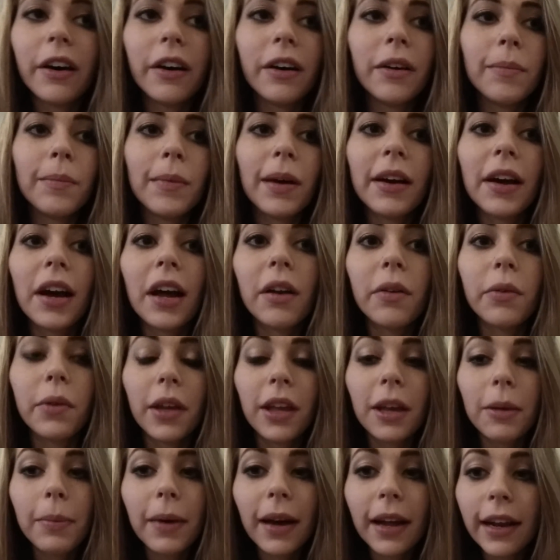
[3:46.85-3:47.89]
I got a
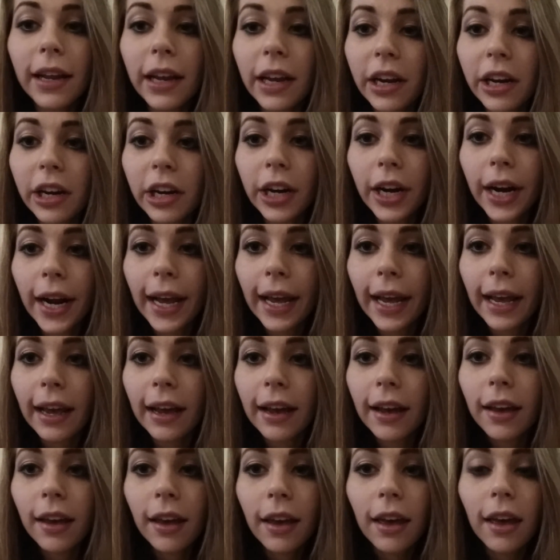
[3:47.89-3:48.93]
really bad
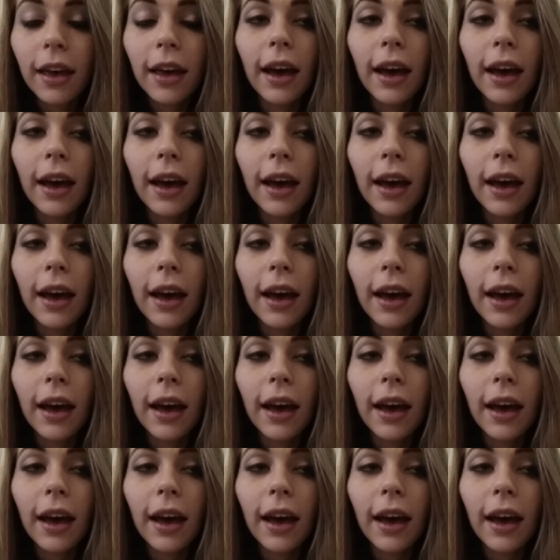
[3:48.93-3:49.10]
earache.